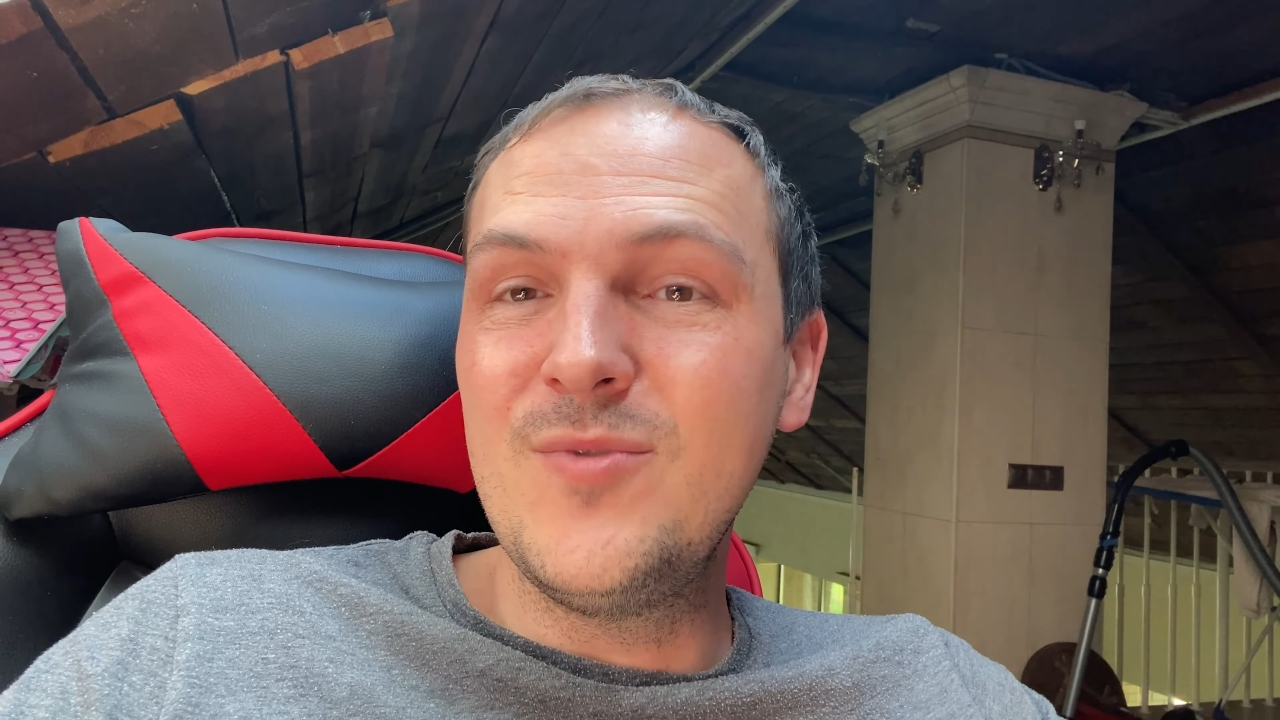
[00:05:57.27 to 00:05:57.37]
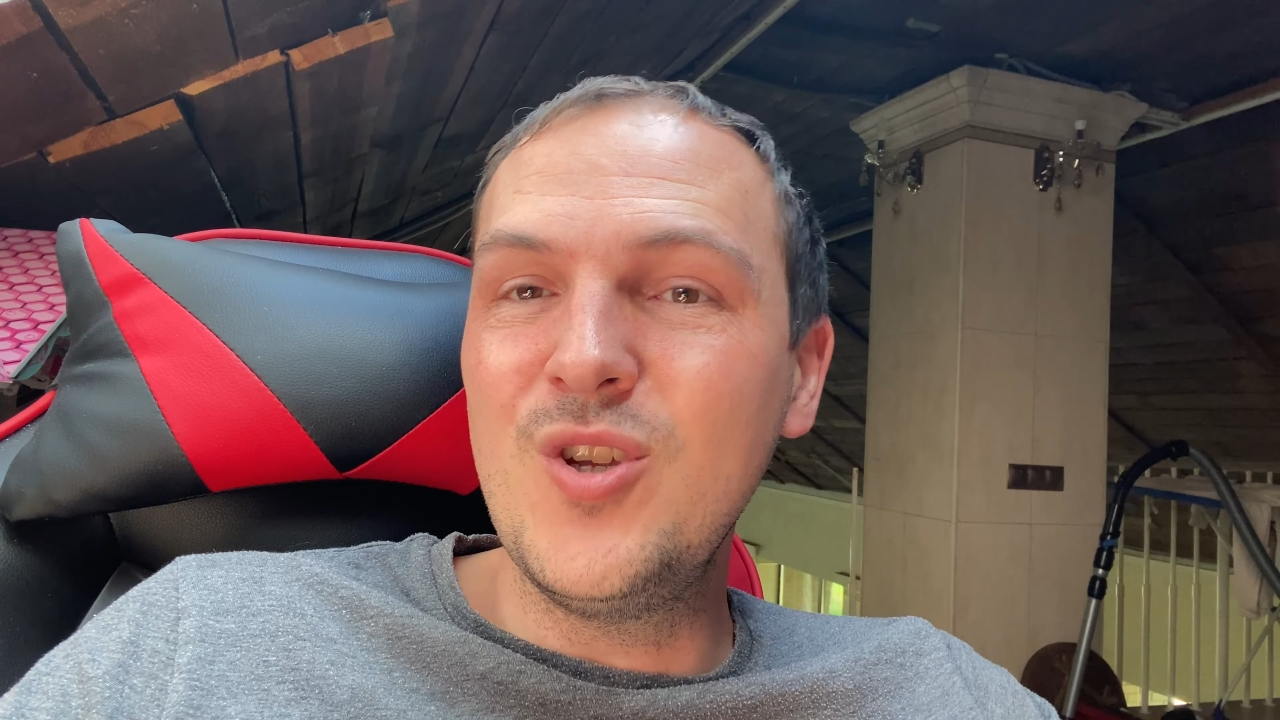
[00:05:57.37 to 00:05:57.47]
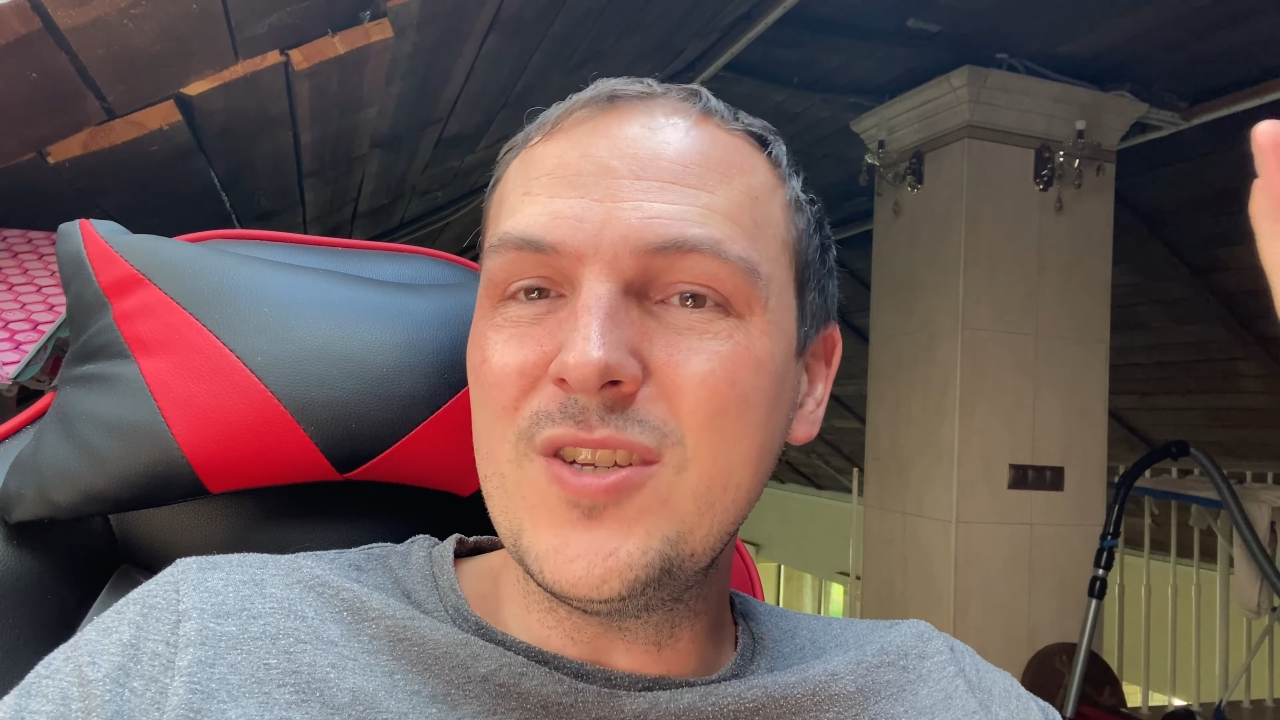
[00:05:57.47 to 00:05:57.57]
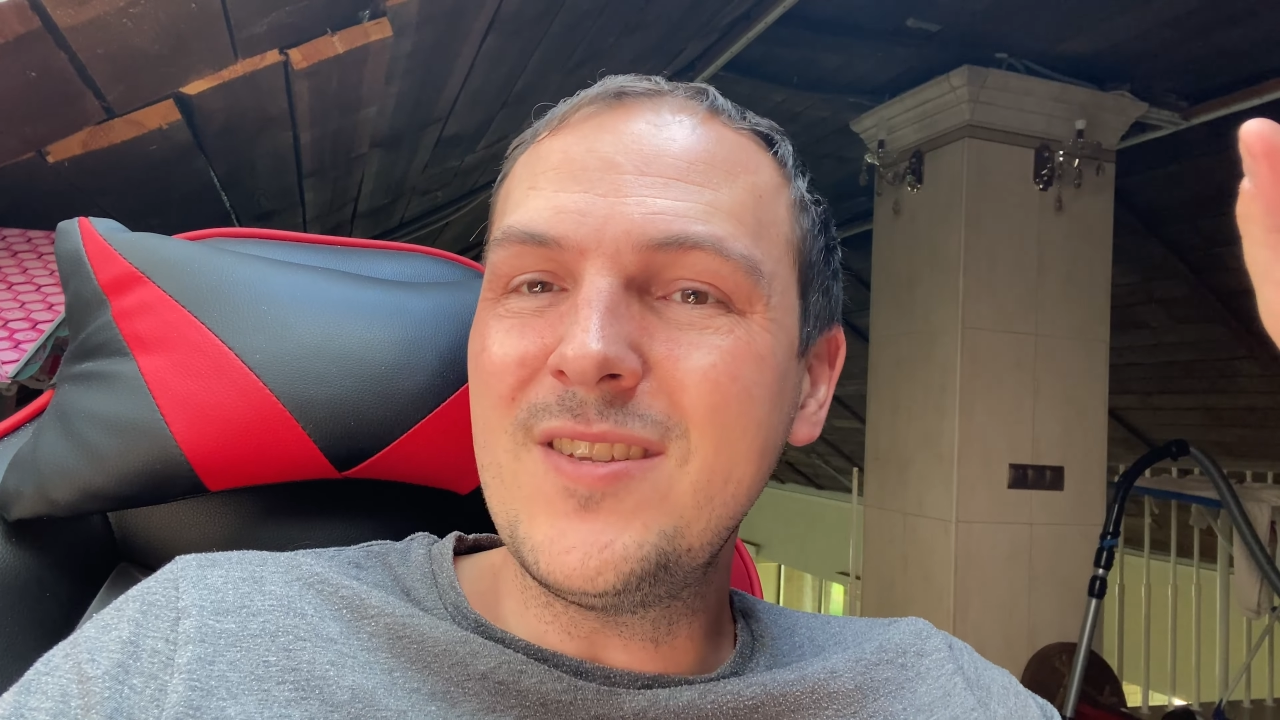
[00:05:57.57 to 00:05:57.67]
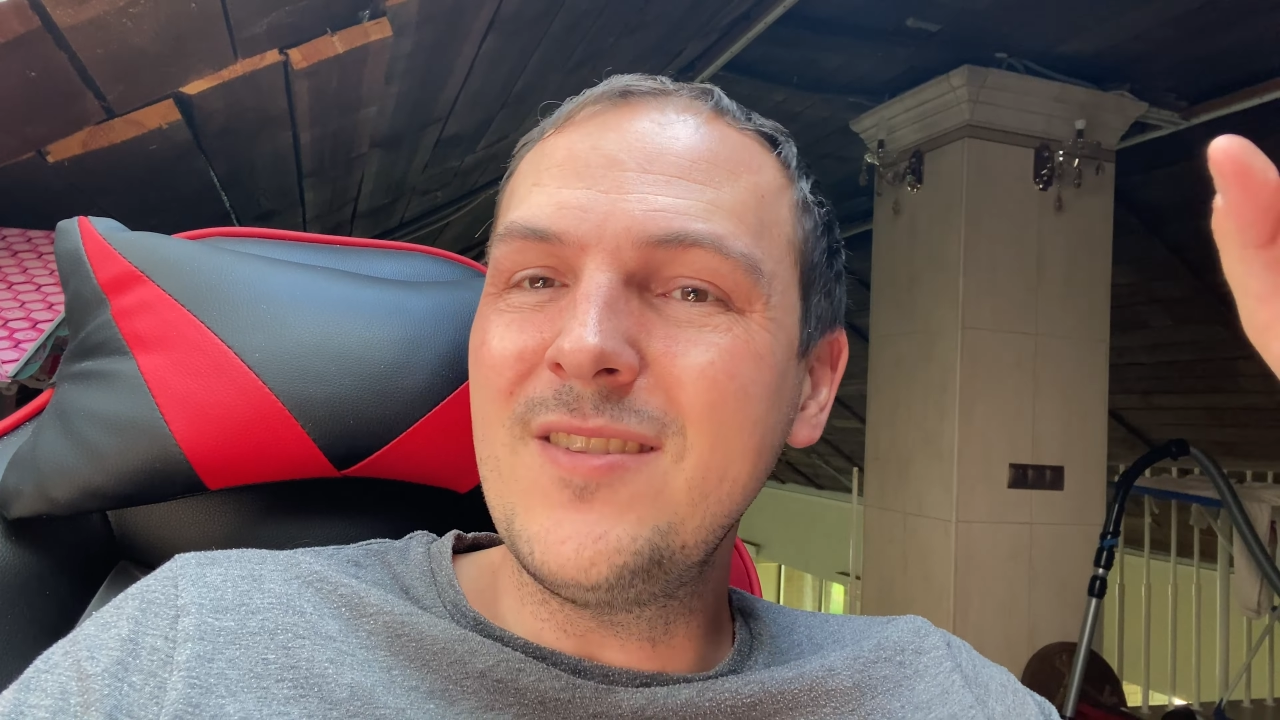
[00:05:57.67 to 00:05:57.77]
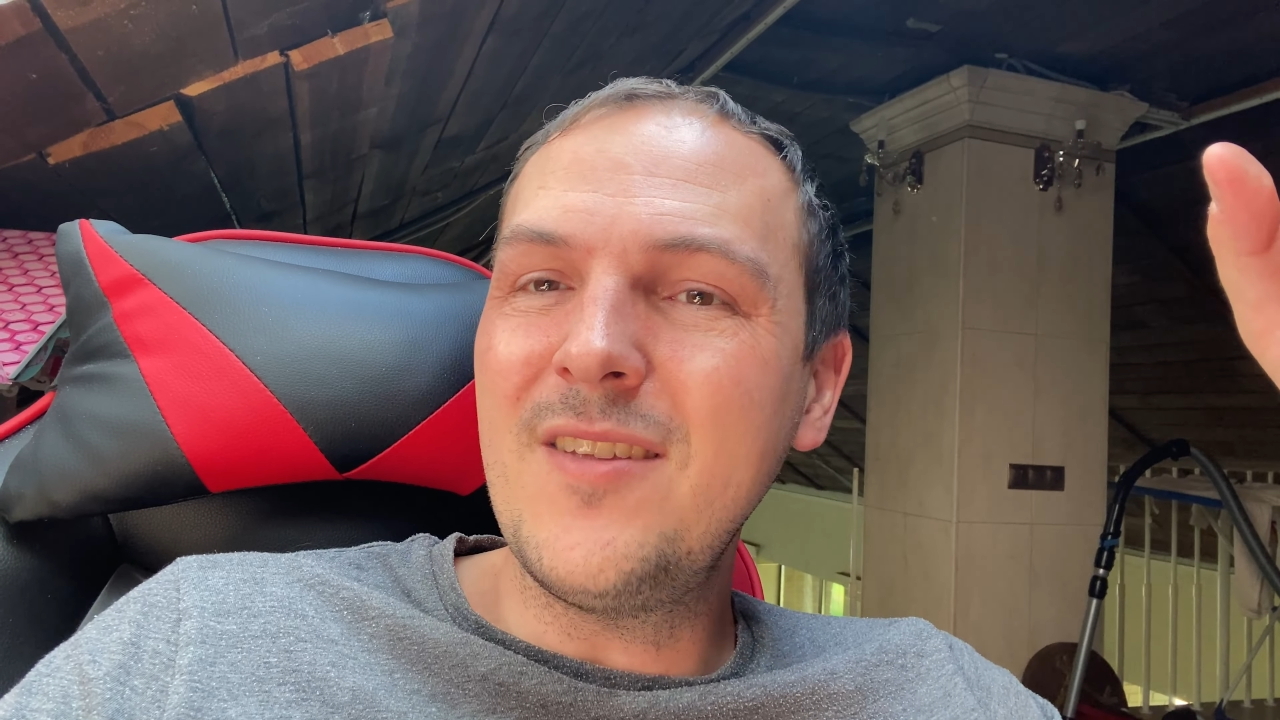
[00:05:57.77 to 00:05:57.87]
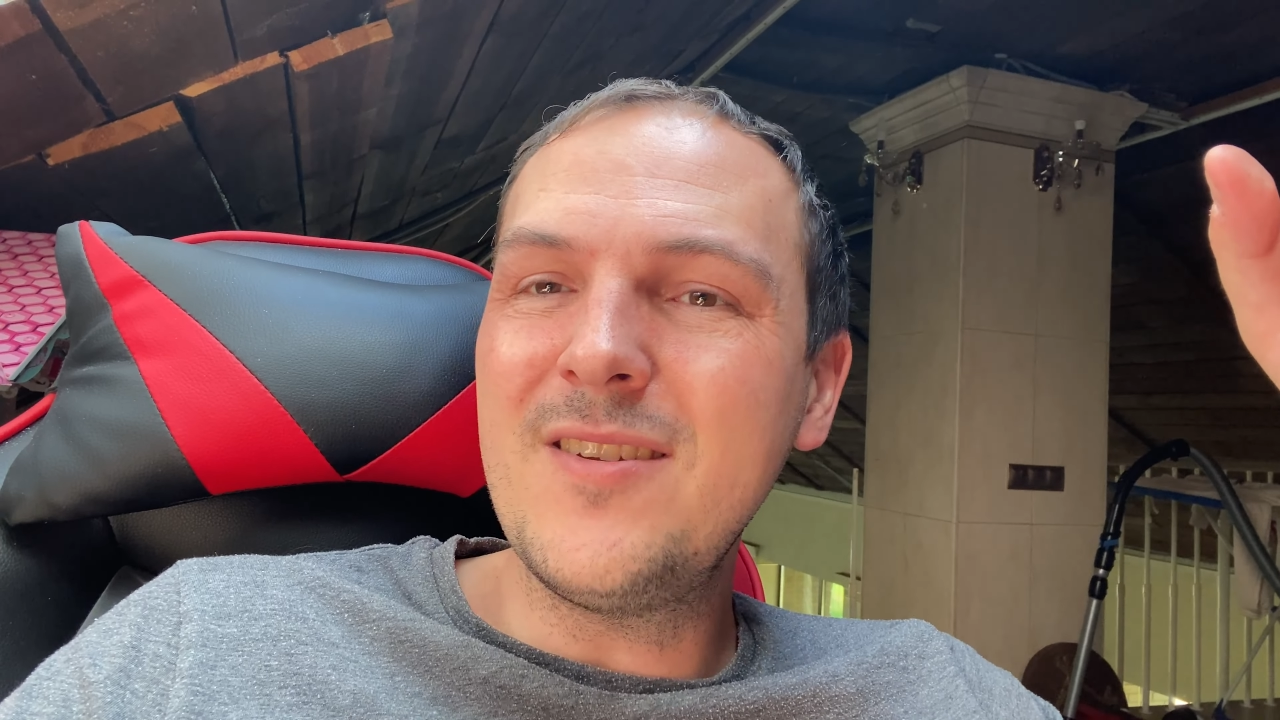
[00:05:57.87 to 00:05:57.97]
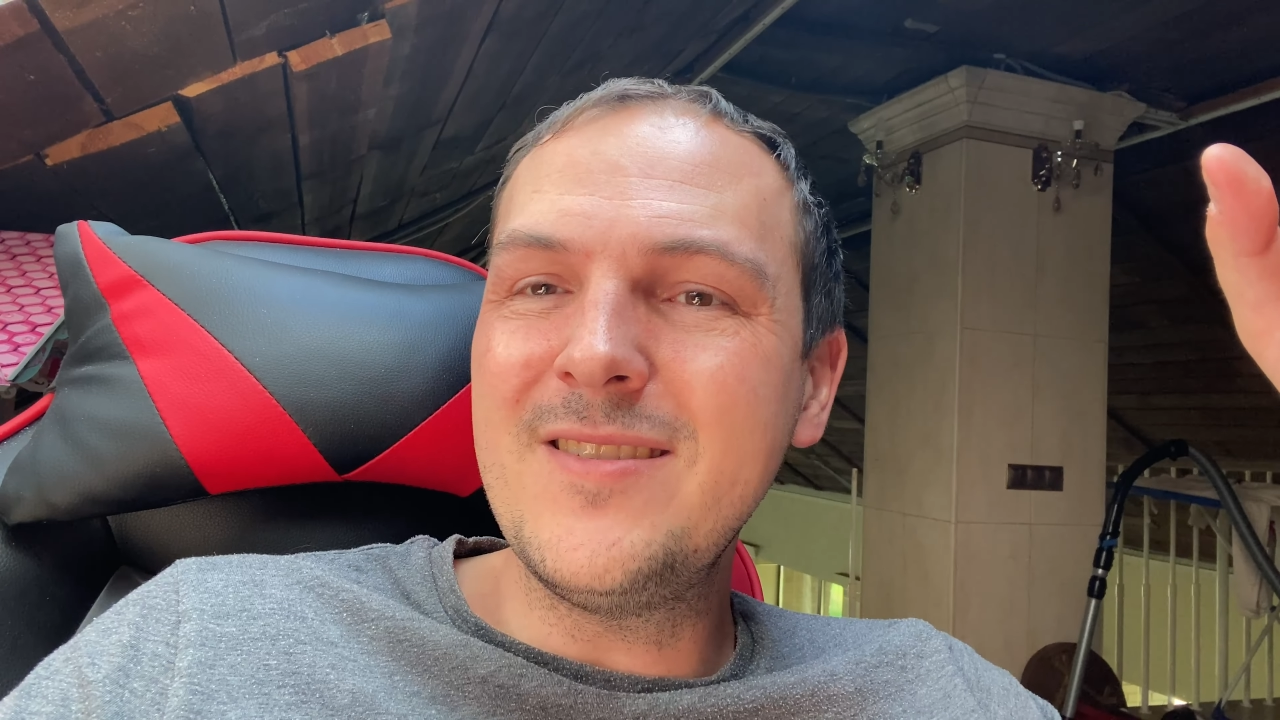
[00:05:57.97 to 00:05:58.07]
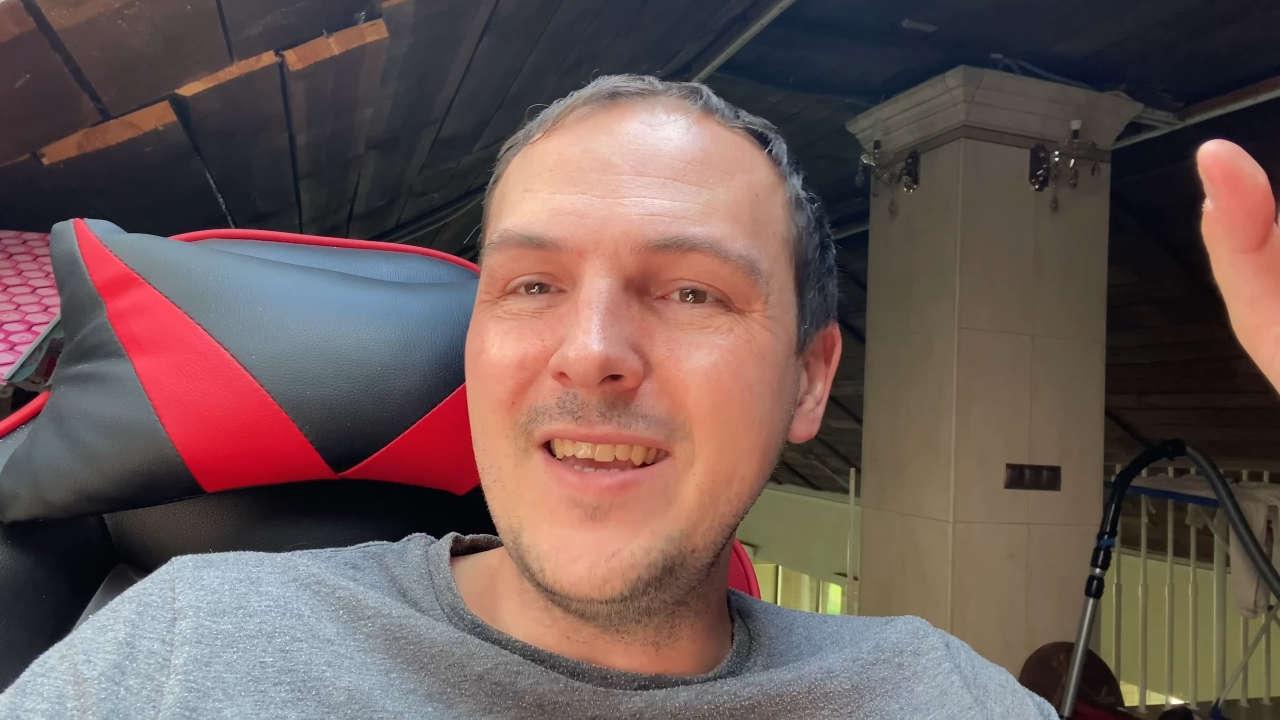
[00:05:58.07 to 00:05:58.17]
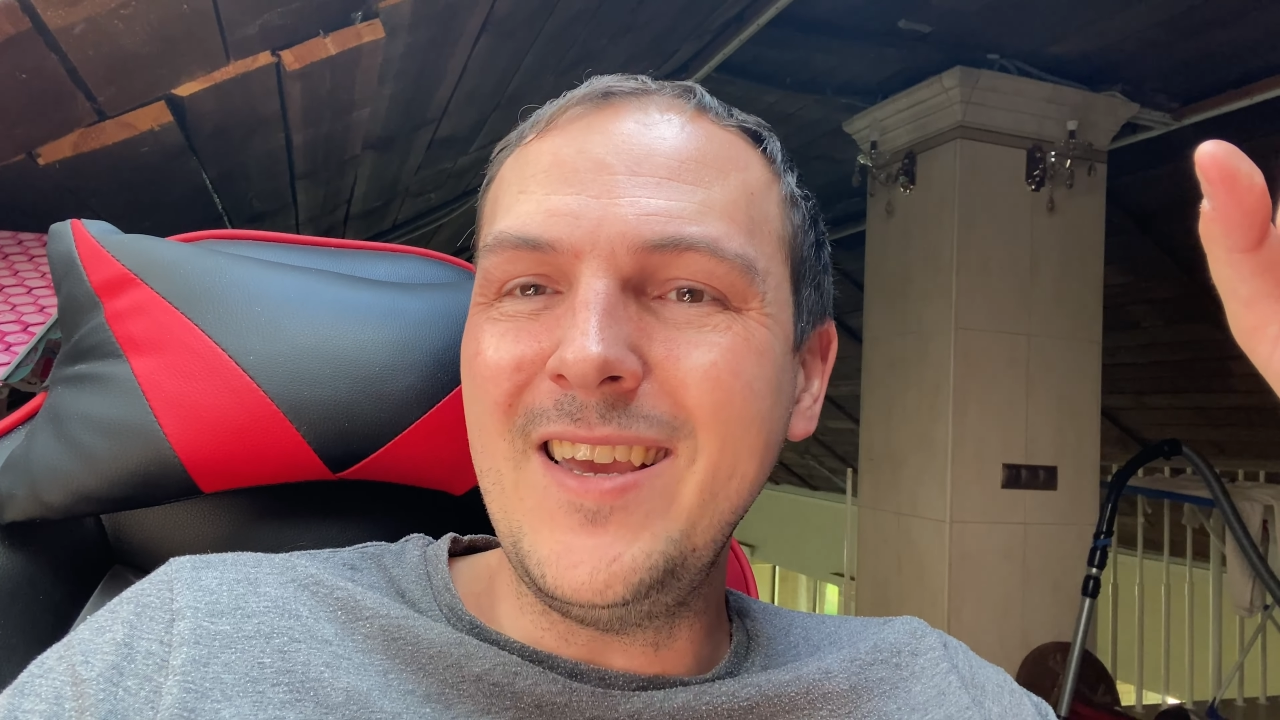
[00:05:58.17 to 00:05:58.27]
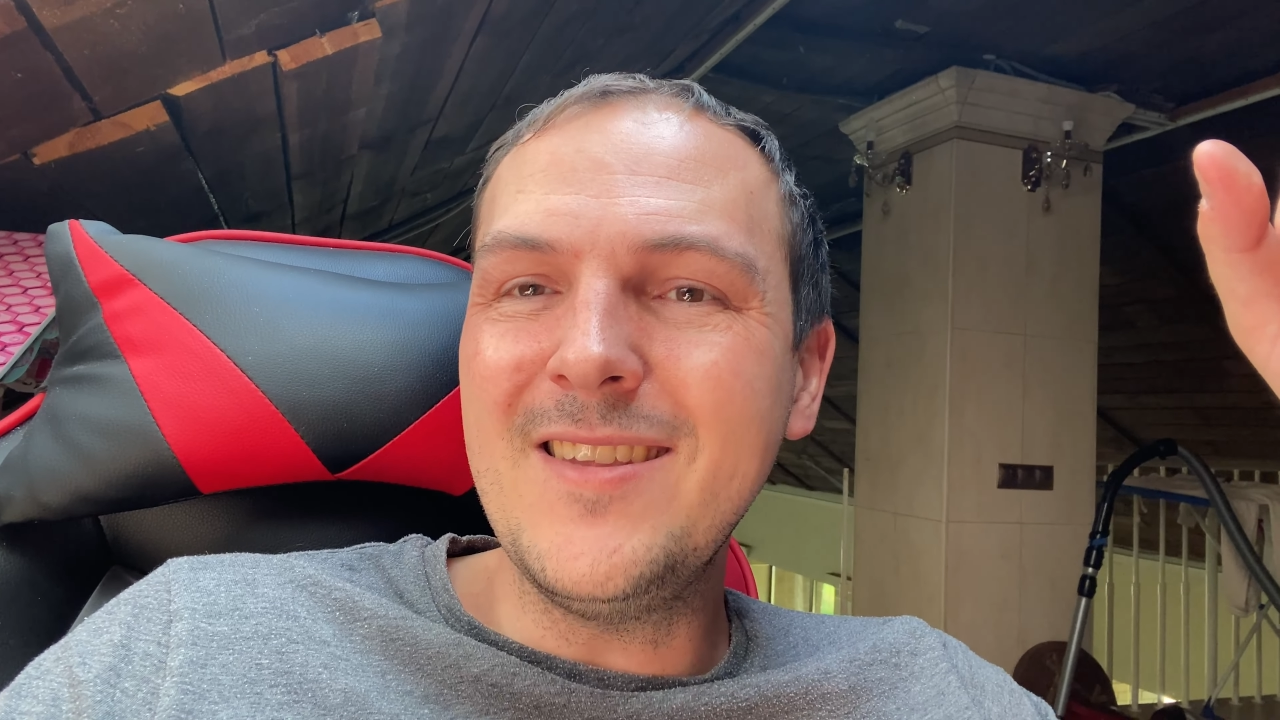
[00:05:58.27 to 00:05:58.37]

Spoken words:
just another day